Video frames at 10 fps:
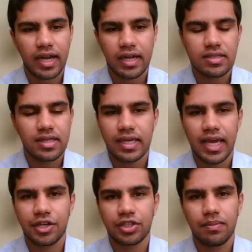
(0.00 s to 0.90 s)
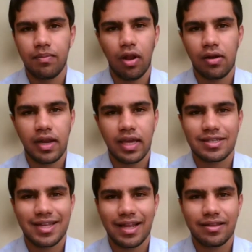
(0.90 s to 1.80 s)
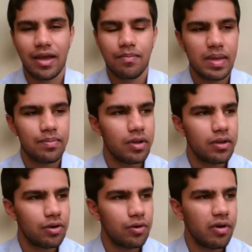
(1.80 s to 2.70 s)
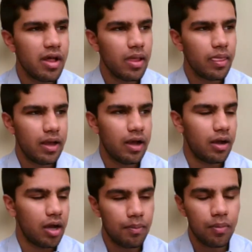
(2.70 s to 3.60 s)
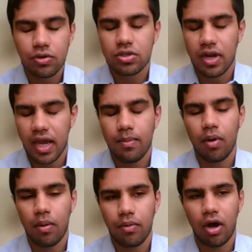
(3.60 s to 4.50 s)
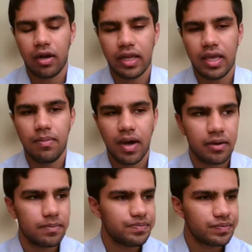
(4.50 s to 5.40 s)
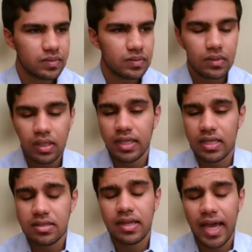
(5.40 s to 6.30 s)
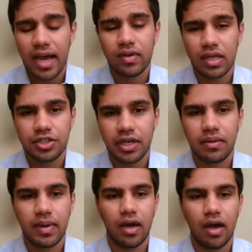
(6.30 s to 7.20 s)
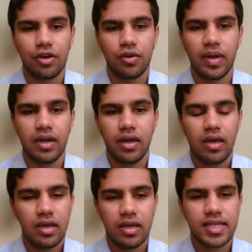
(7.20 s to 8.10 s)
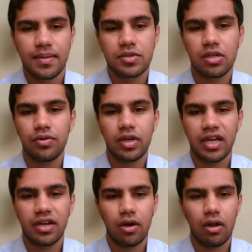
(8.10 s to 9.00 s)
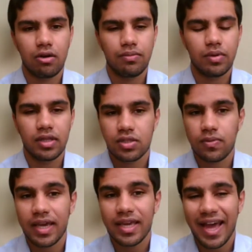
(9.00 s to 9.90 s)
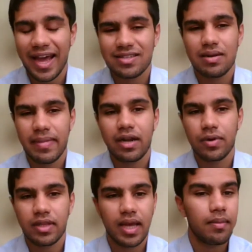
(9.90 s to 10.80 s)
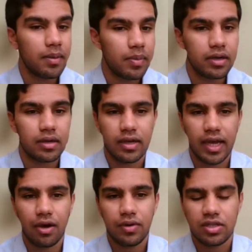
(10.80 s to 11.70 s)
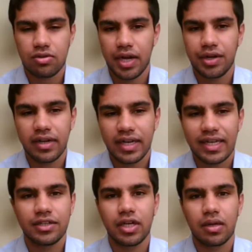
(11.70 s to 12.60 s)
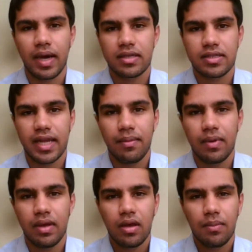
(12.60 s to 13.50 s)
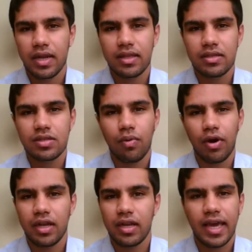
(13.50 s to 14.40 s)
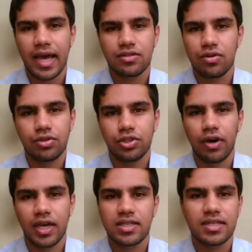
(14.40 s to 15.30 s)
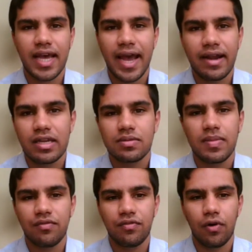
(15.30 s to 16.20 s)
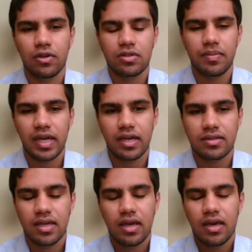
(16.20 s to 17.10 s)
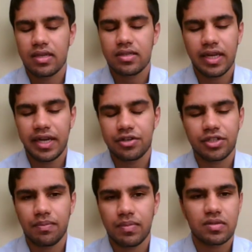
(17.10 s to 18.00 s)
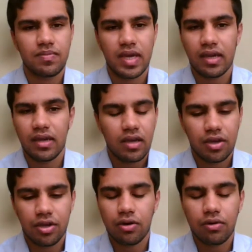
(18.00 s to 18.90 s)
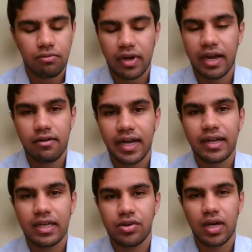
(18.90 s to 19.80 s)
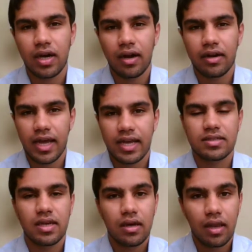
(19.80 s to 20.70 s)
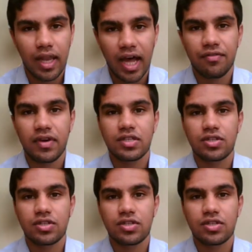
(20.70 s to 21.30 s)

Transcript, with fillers: reconciliation politics, that they're people who are uh, opposed to him more broadly, but they still have a legitimate argument is absolutely intolerable. That's why he hasn't met with them up until now. He's tried to delegitimize them. But at this point, he has no choice. His hand is being forced because his leadership is being, you know, rightly regarded as laughing